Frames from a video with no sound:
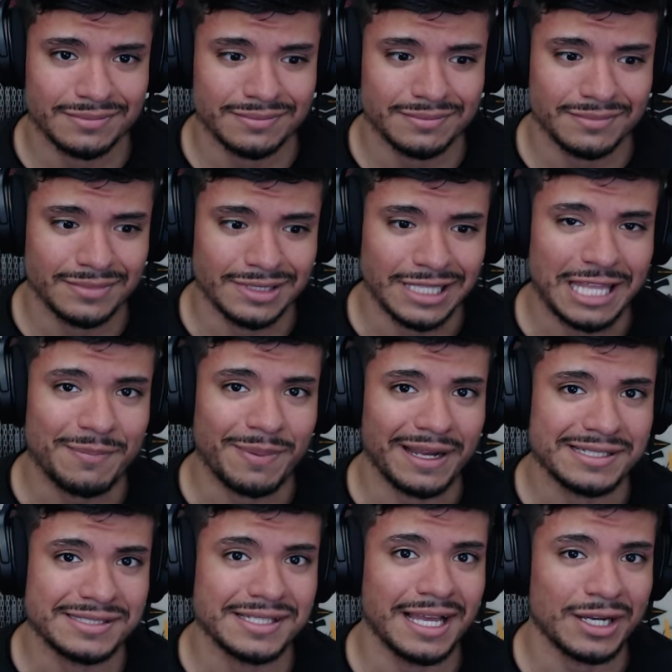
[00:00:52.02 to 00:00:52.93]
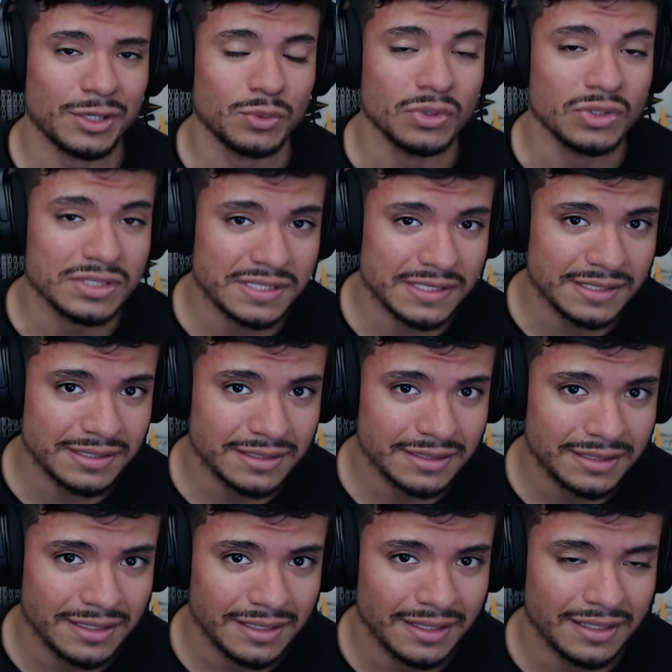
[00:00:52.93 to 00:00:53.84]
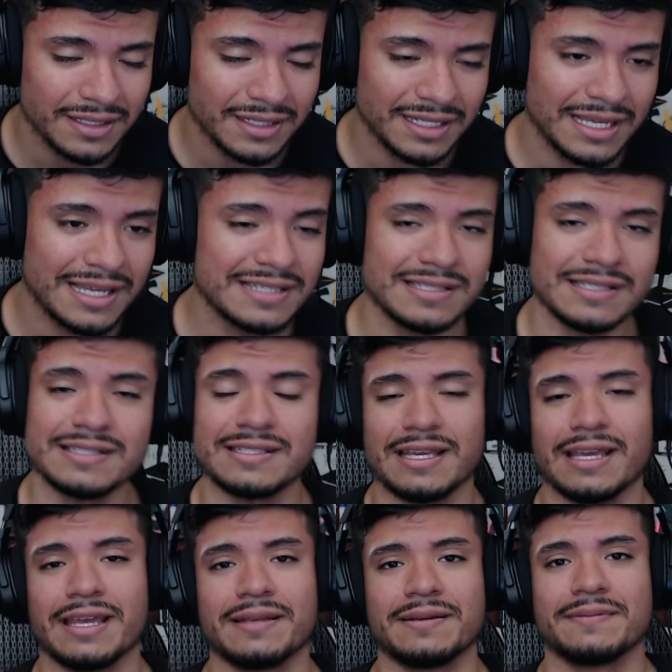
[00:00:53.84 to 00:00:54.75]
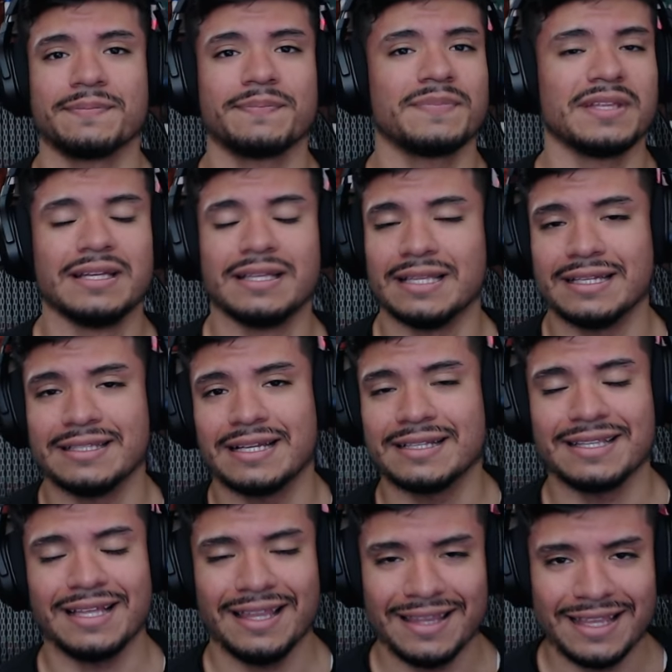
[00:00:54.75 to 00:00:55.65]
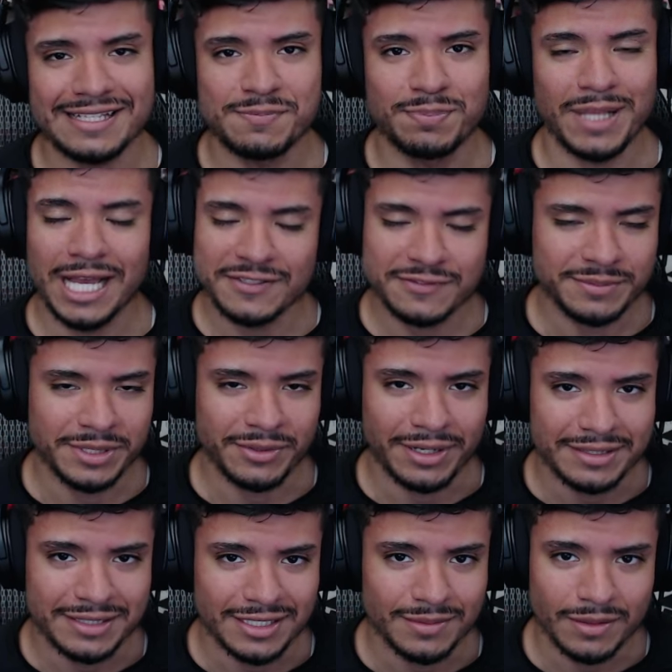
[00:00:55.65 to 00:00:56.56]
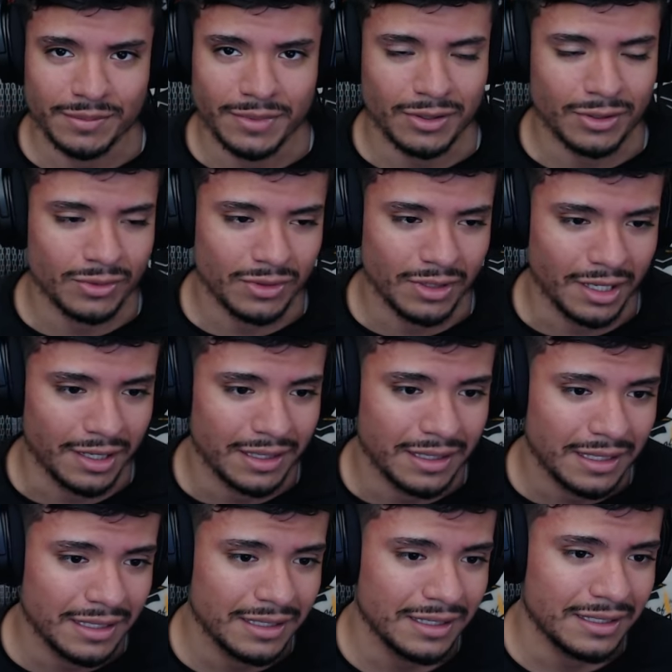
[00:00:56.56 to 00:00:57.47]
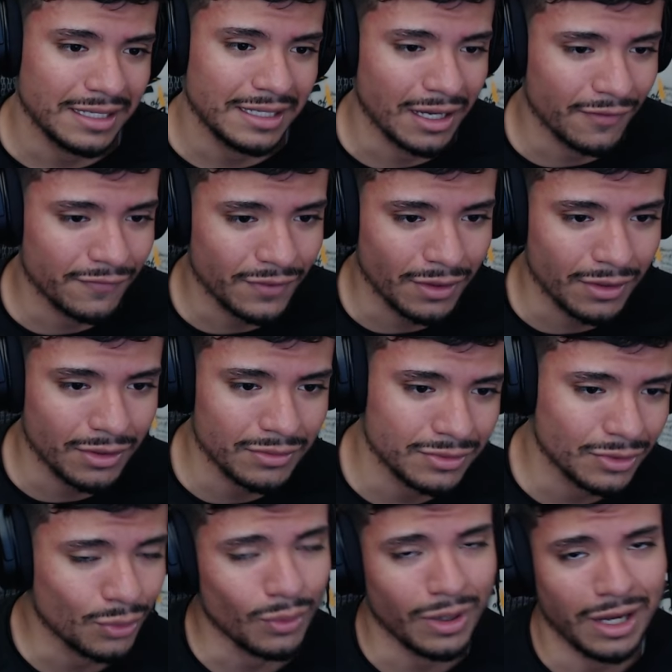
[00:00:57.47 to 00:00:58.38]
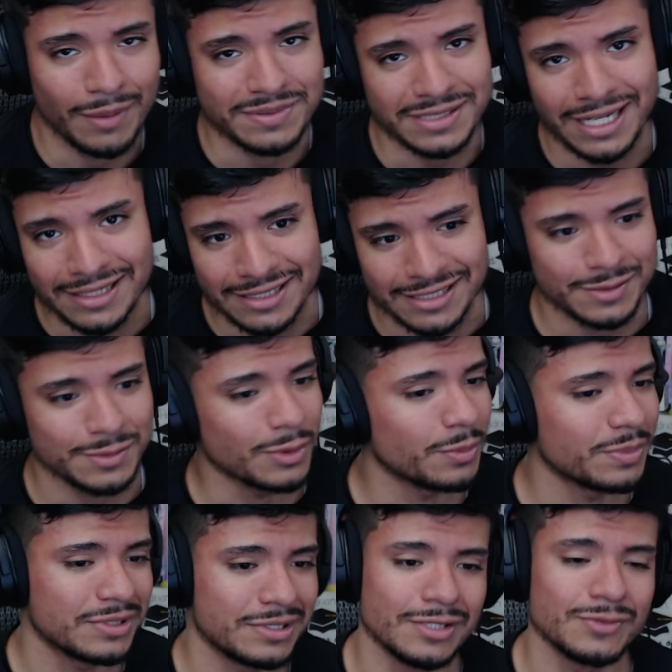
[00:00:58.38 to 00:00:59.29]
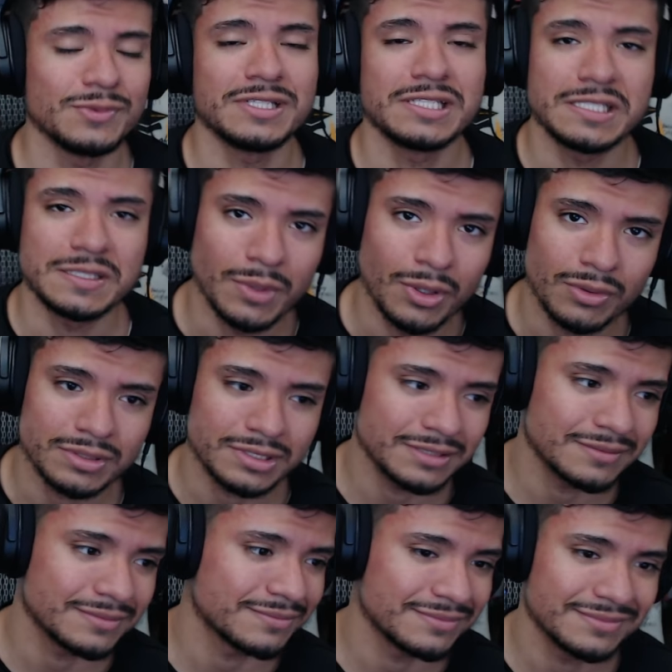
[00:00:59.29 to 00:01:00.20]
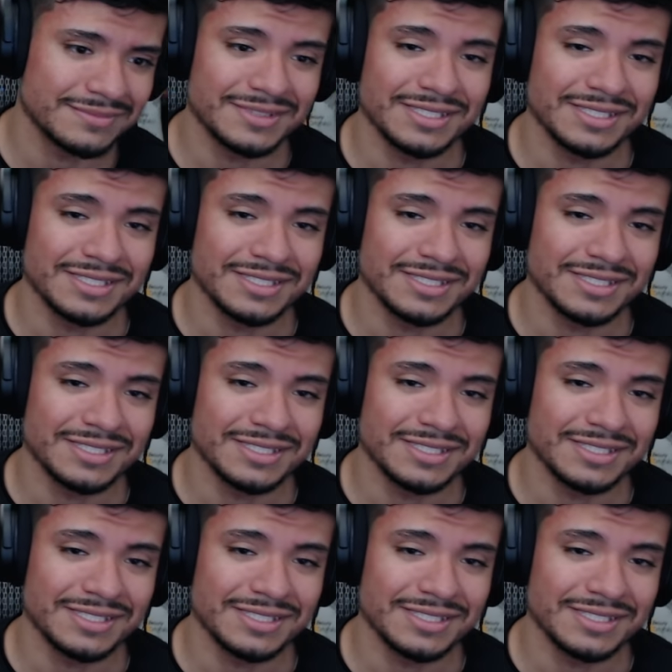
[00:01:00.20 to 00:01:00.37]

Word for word: led by Zach Wilson, is insane. That, that, that's blasphemy right there. But I'm not gonna lie. Now, if y'all don't know why I'm saying this, well, because we smoked the